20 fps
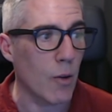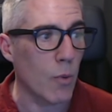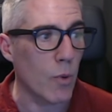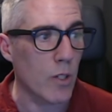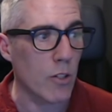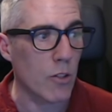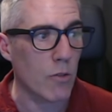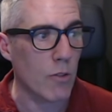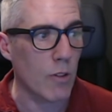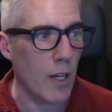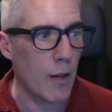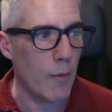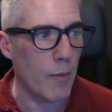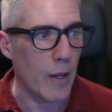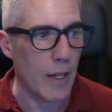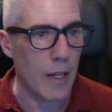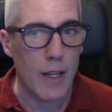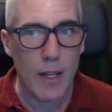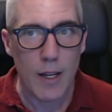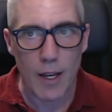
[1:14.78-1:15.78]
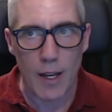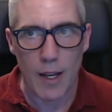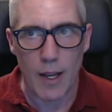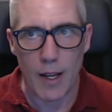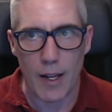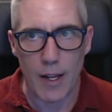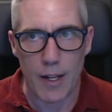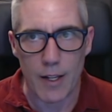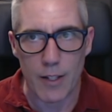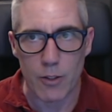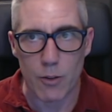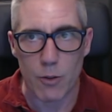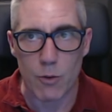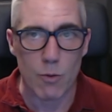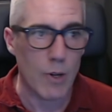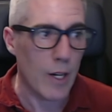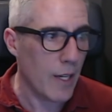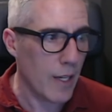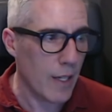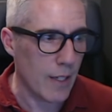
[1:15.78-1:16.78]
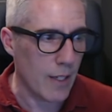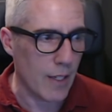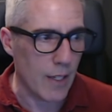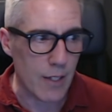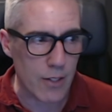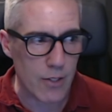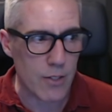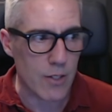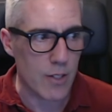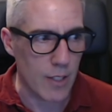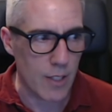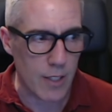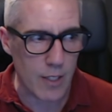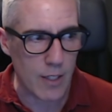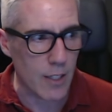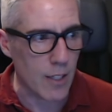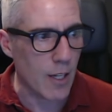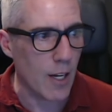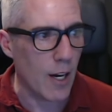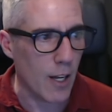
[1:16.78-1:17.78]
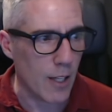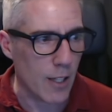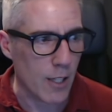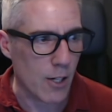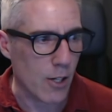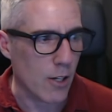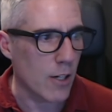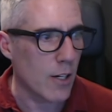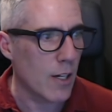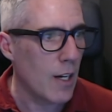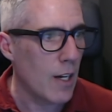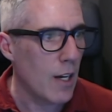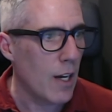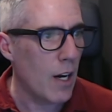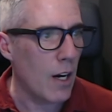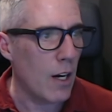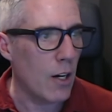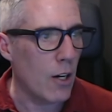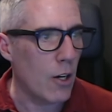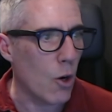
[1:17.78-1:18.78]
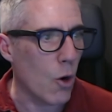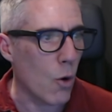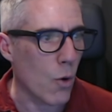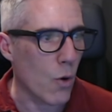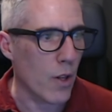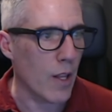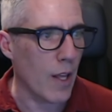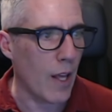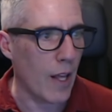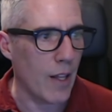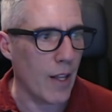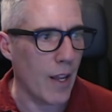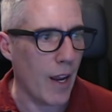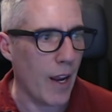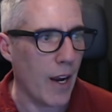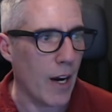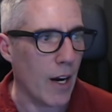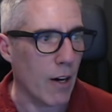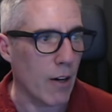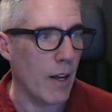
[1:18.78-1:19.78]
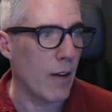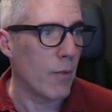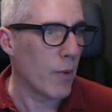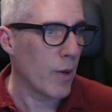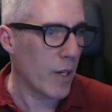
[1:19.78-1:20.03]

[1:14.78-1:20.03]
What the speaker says: we're describing, and gray is the color, or the hair. And we